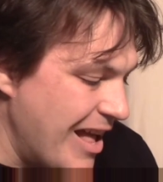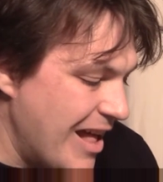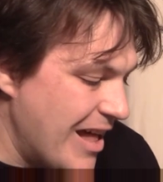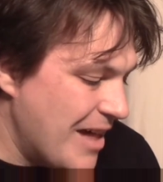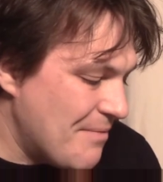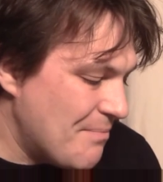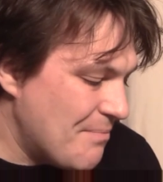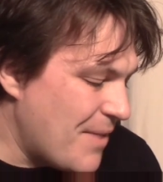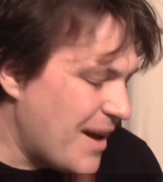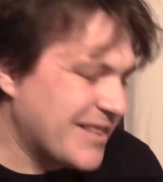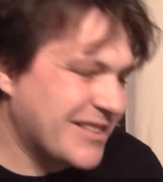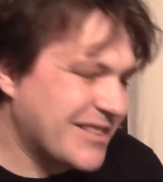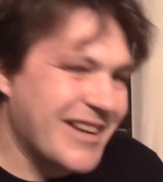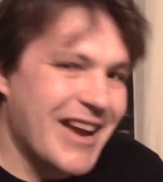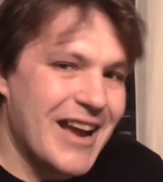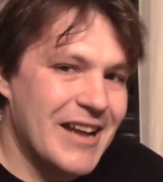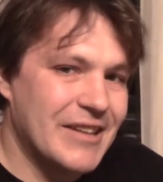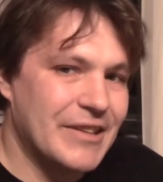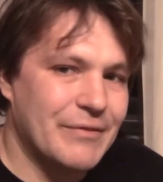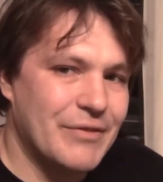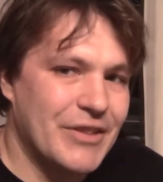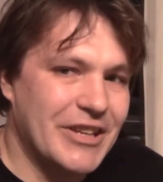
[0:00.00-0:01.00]
That's
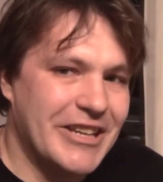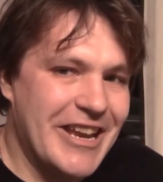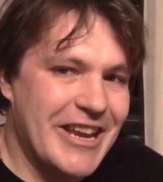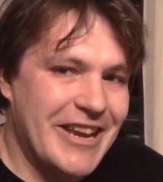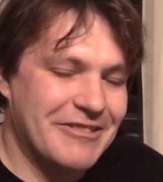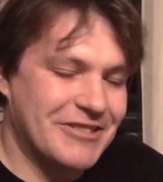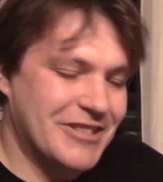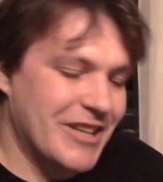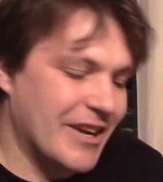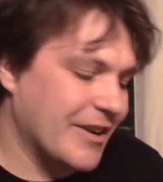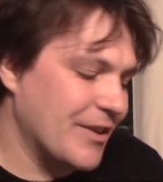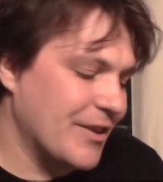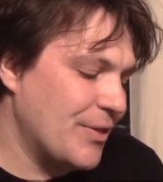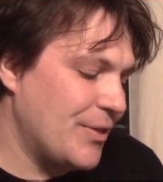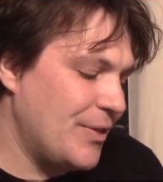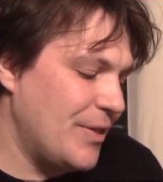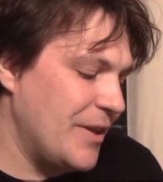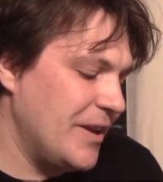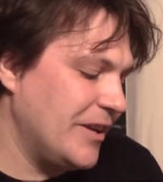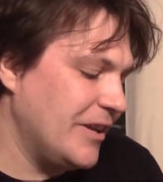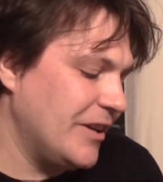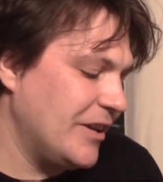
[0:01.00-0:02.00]
kind of the nearest I can
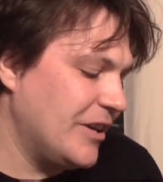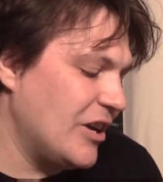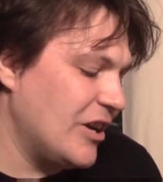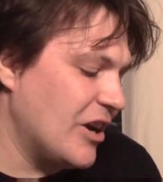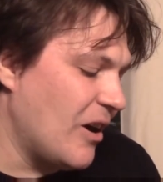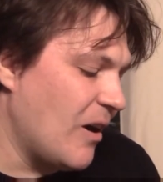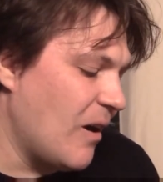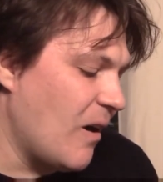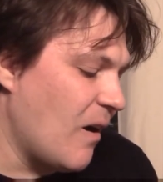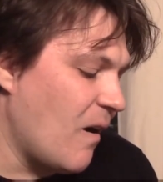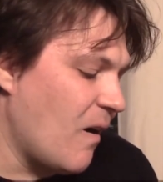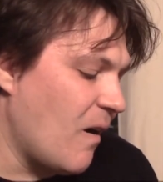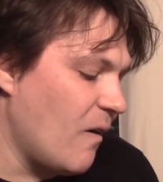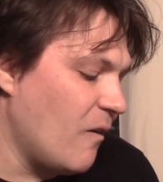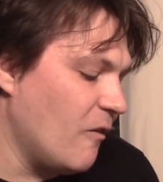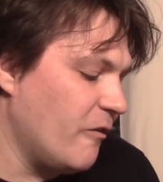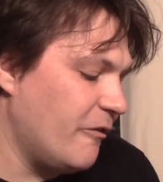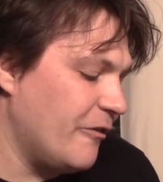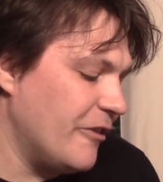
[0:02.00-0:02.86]
think of.